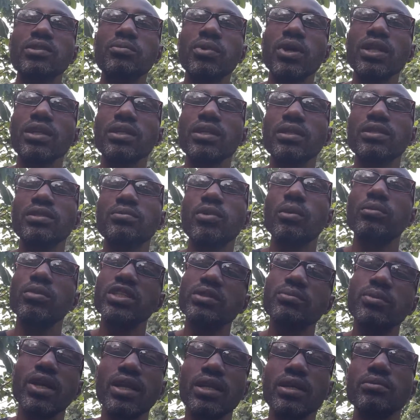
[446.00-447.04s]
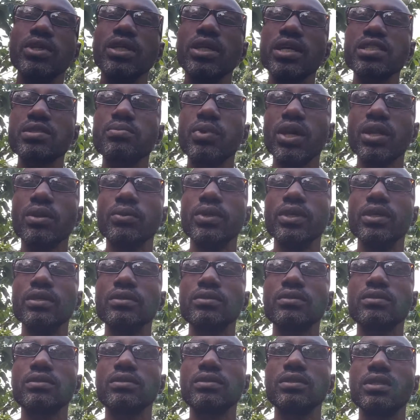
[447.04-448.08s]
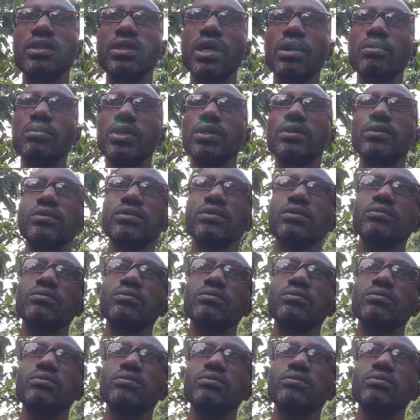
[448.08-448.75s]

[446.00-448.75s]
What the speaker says: spelling, is probably spell them did a spell we, you know what I mean?